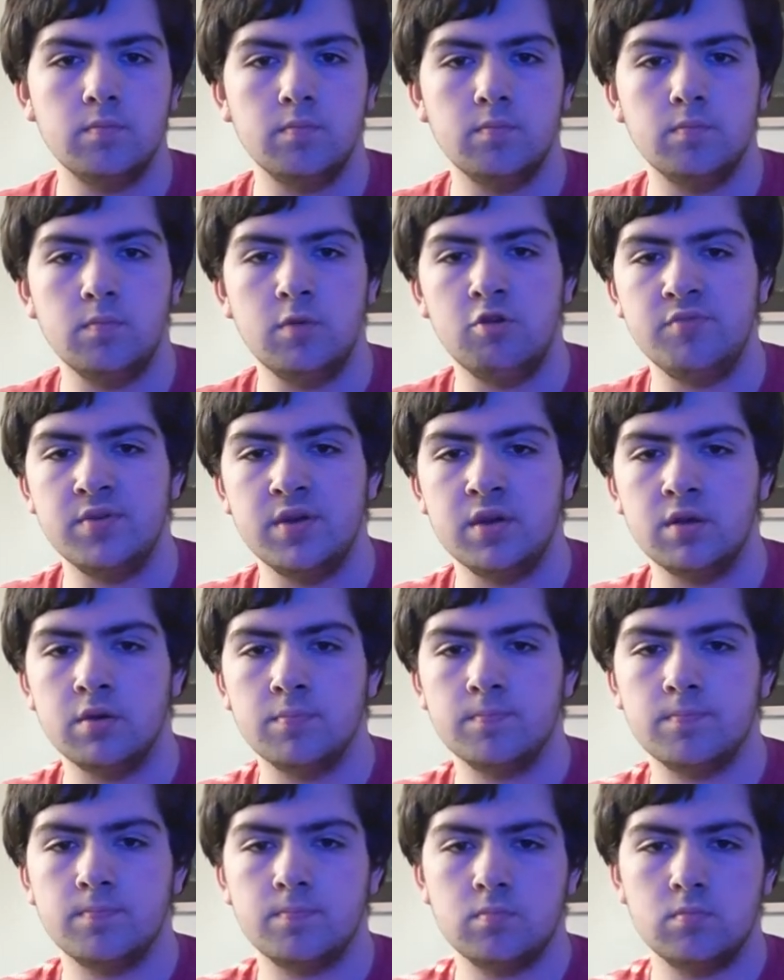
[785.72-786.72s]
movie or
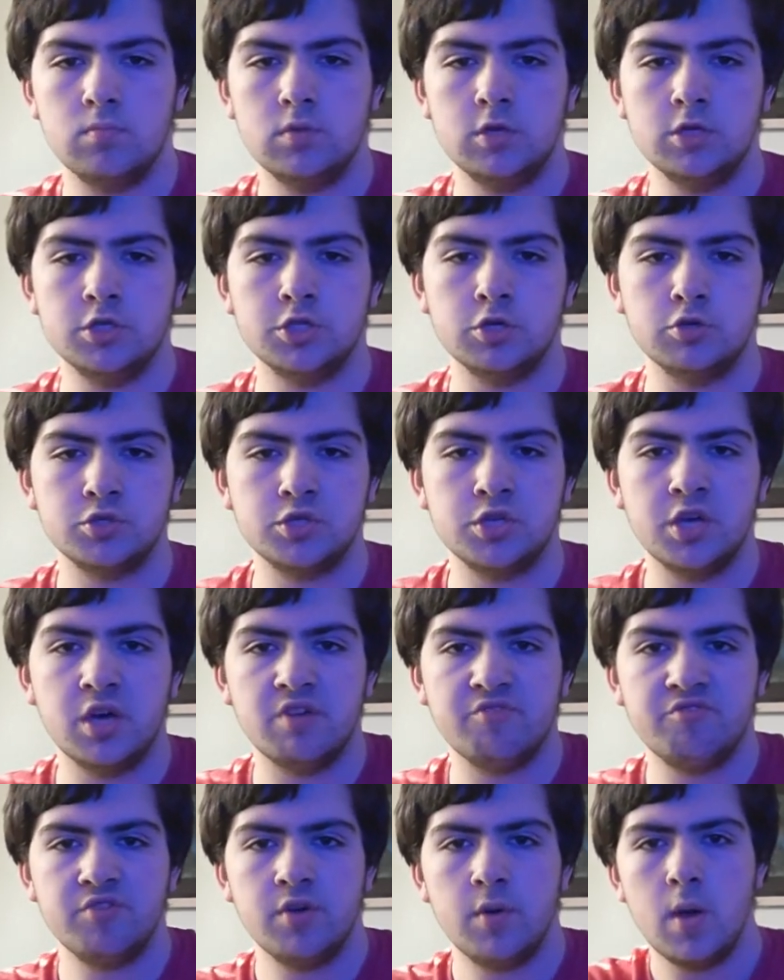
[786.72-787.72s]
show
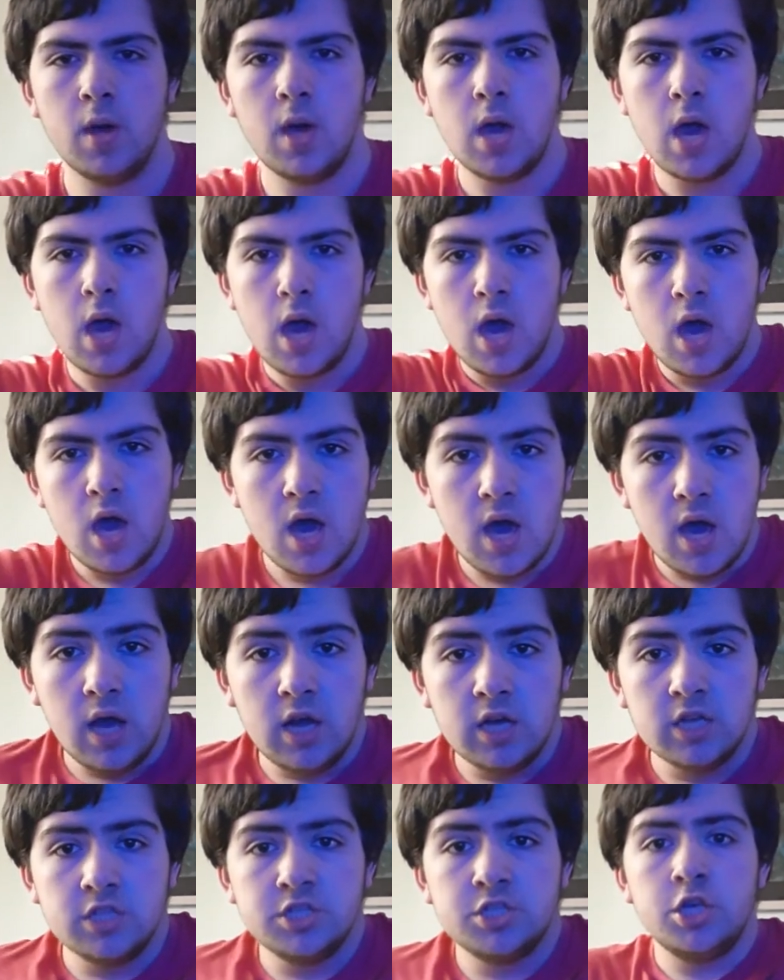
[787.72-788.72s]
stuff.
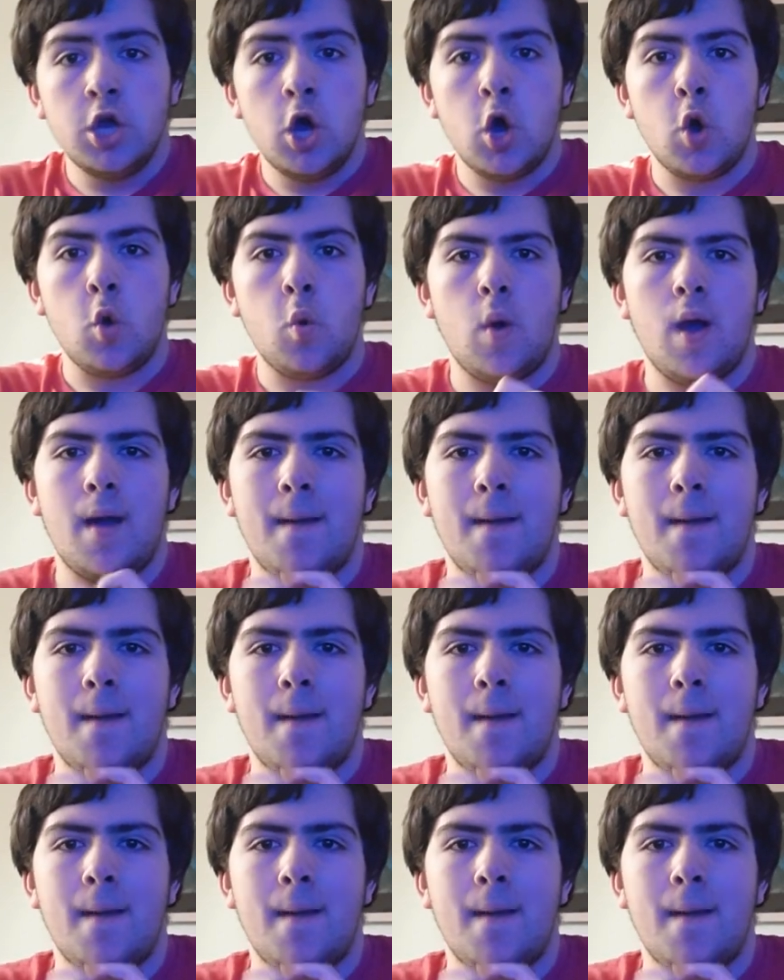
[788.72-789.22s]
So,